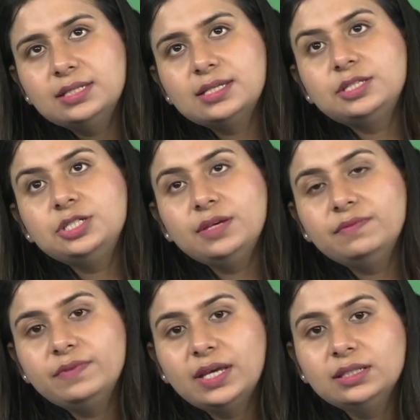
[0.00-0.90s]
is
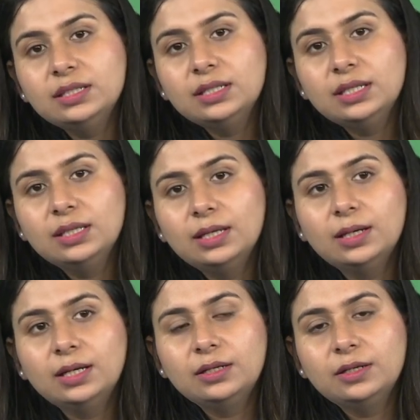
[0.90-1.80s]
achieved when
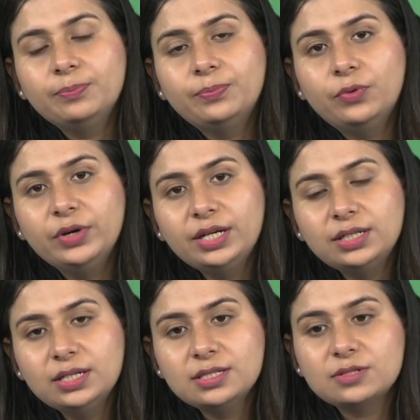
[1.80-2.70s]
the
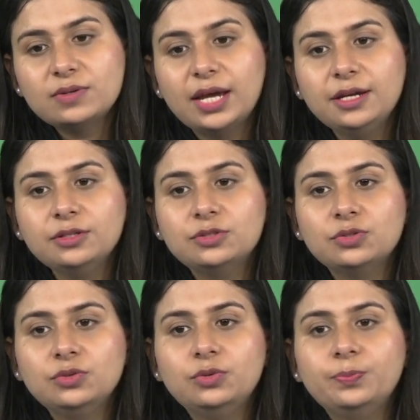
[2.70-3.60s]
poet is trying
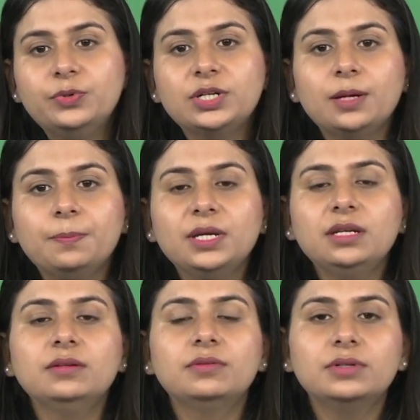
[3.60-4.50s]
to put up
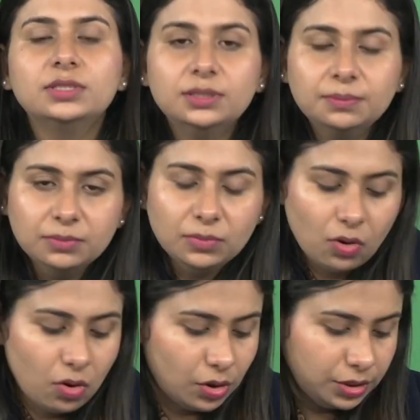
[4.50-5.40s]
in rhythm,
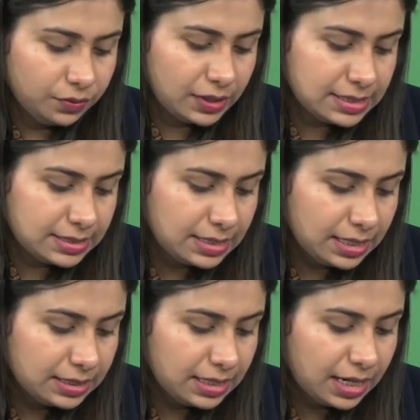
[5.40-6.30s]
or you can
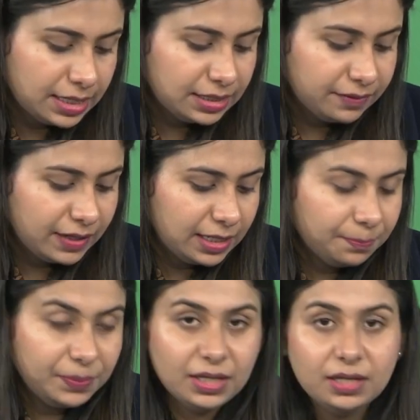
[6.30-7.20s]
say they are
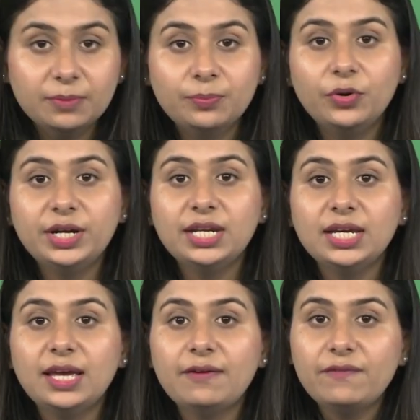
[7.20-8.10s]
developing
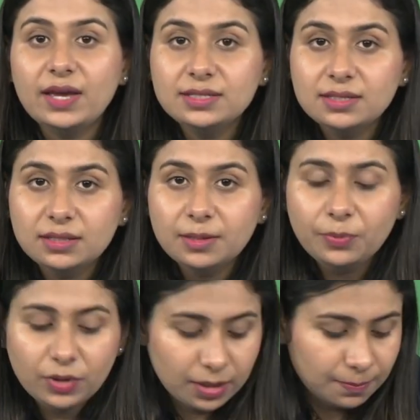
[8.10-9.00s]
poetic effects in the
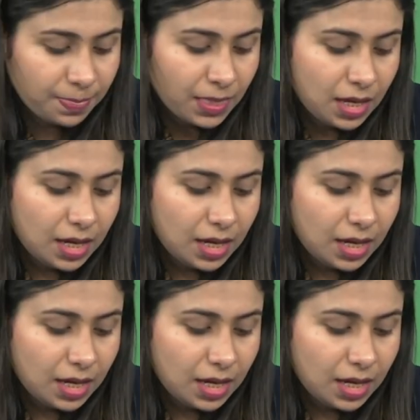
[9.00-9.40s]
poem,